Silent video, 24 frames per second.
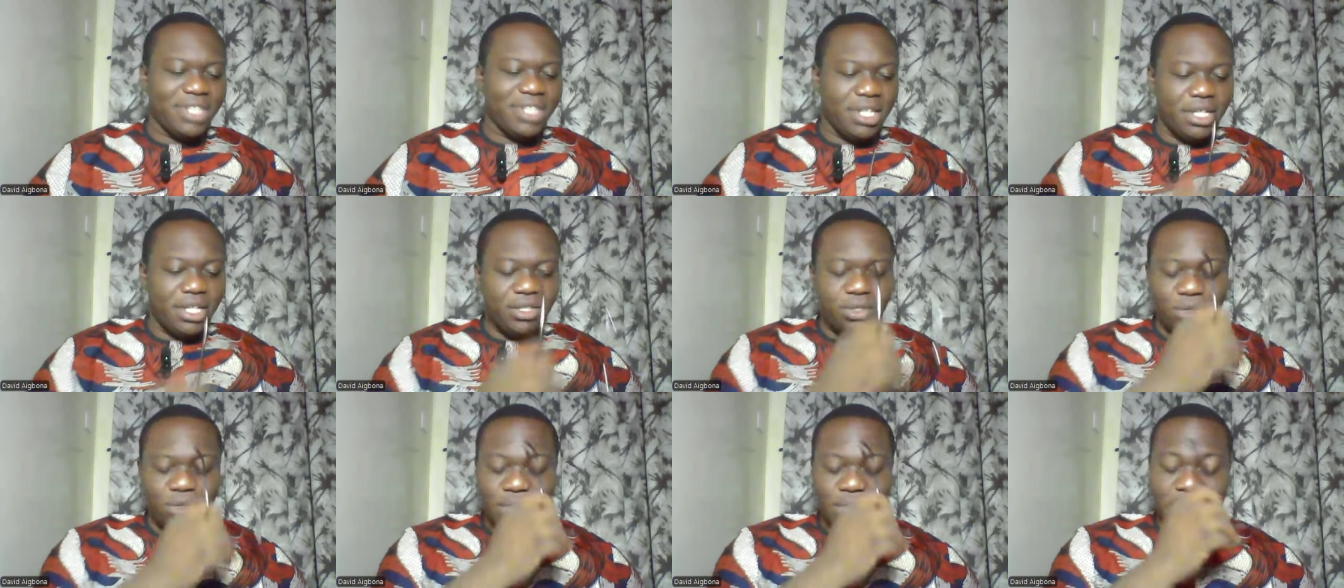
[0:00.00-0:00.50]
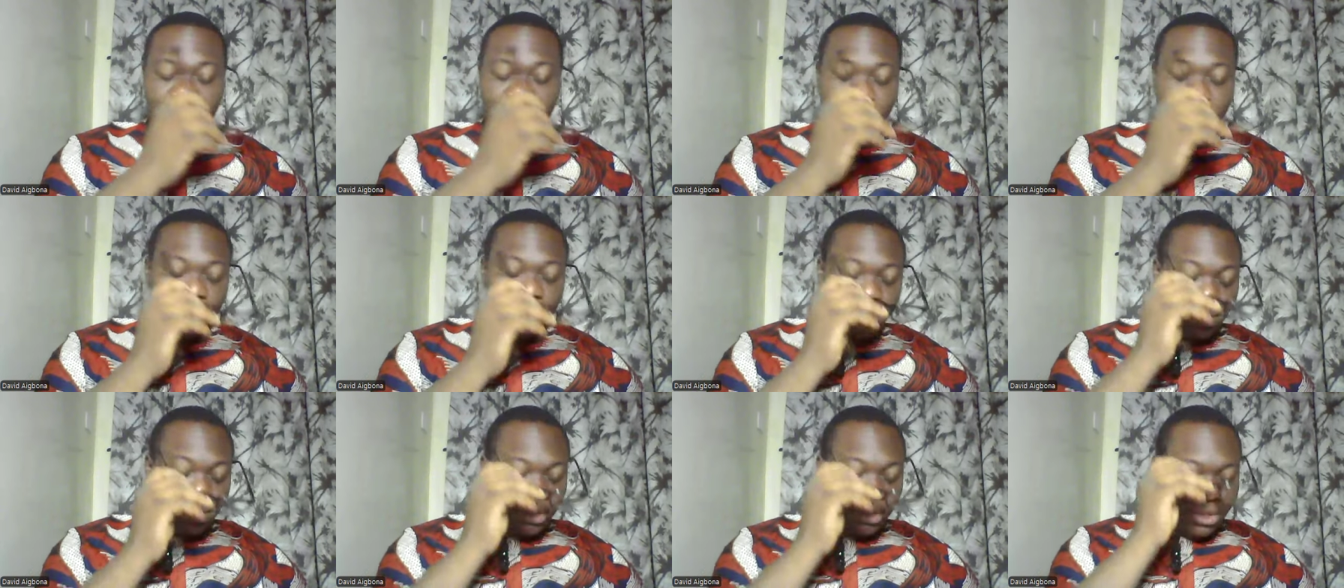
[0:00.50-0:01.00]
Let's look at
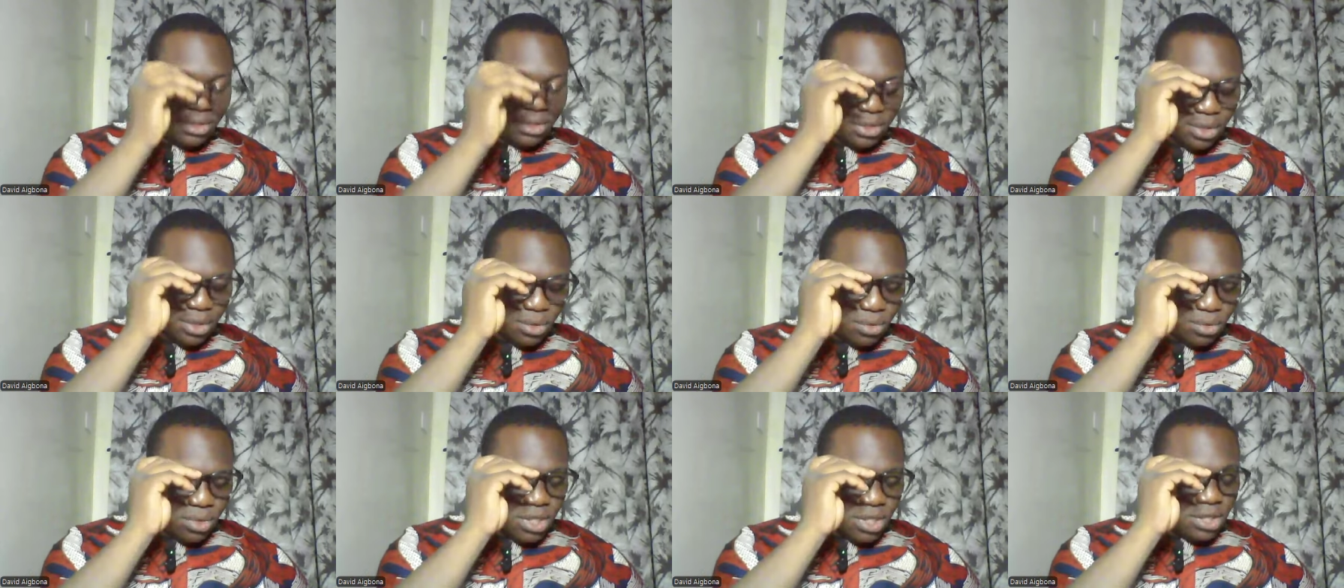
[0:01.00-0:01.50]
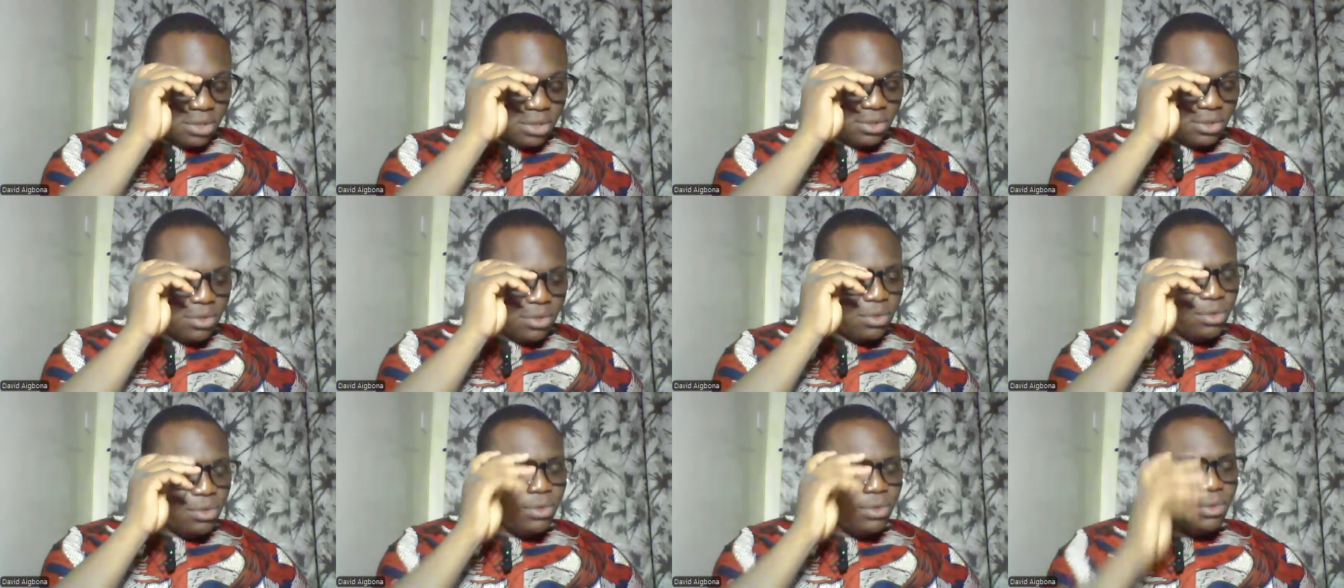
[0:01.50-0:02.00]
some ways
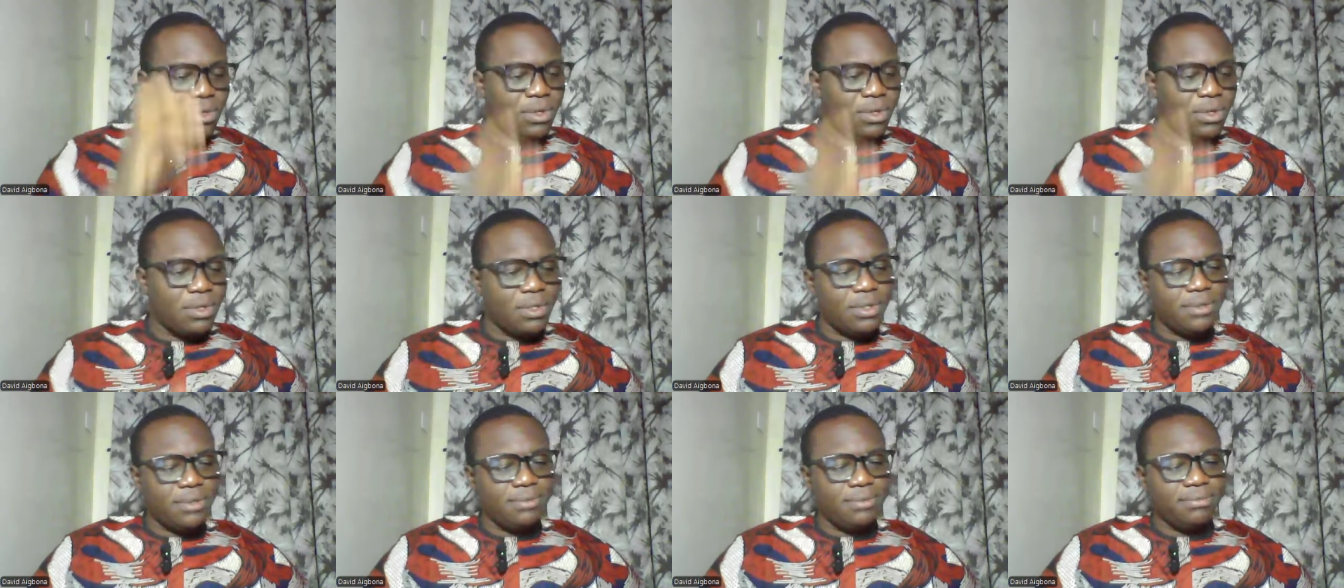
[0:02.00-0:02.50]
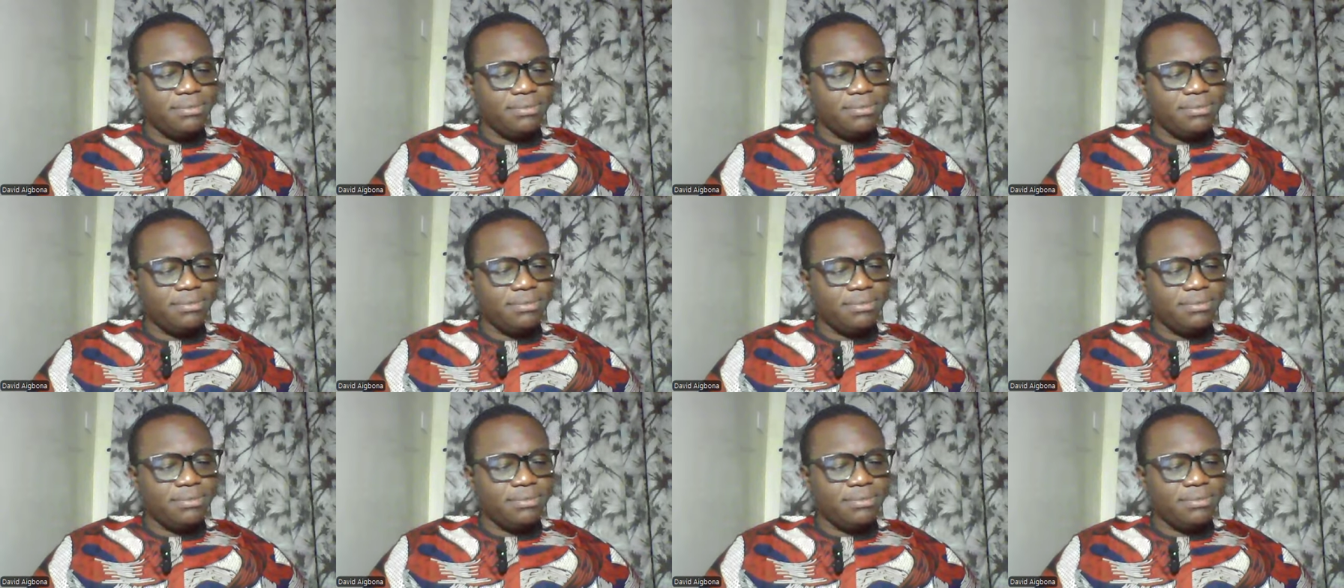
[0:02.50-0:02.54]
to know God.